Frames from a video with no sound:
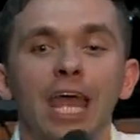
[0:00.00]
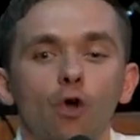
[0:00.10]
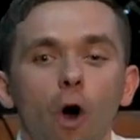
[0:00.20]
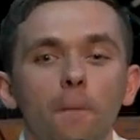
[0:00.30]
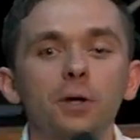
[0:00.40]
You
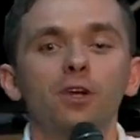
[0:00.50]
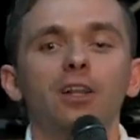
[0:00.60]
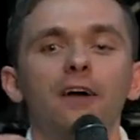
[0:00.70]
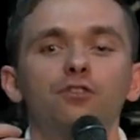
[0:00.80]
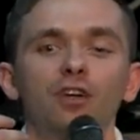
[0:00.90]
open your
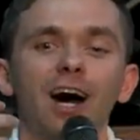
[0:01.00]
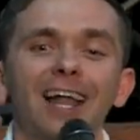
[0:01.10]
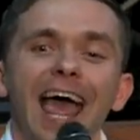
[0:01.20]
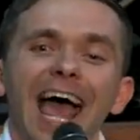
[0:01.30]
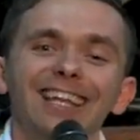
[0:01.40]
life to
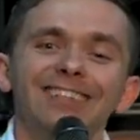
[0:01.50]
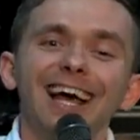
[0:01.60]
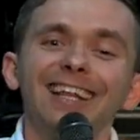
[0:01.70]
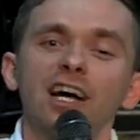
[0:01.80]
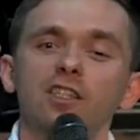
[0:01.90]
God and
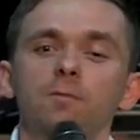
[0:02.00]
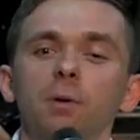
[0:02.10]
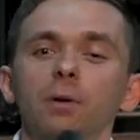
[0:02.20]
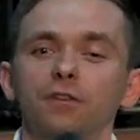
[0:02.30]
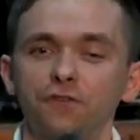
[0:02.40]
then God's
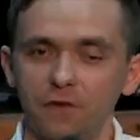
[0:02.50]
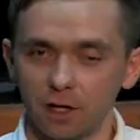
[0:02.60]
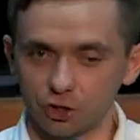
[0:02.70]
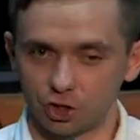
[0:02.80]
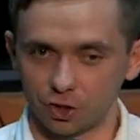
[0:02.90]
Spirit
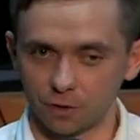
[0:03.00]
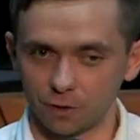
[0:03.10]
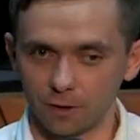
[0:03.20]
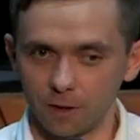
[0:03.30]
fills you.